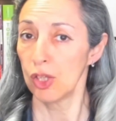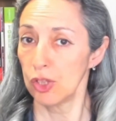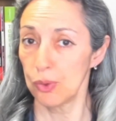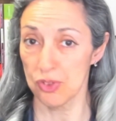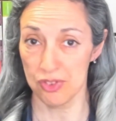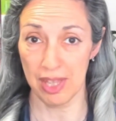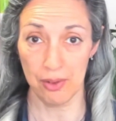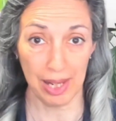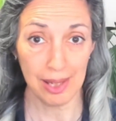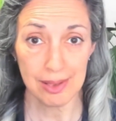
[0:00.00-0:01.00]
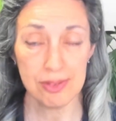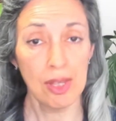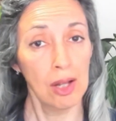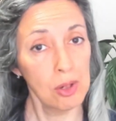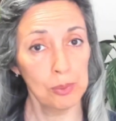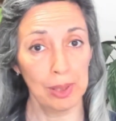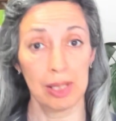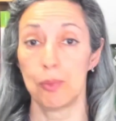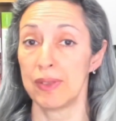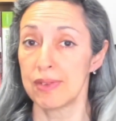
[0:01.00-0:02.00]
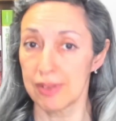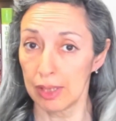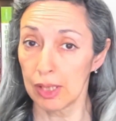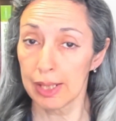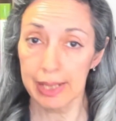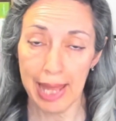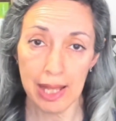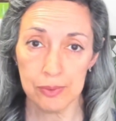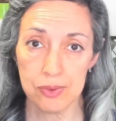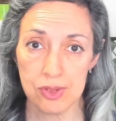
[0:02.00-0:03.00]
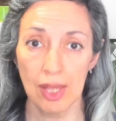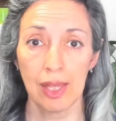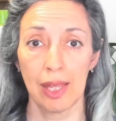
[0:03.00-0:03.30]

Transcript: Use there is only with singular nouns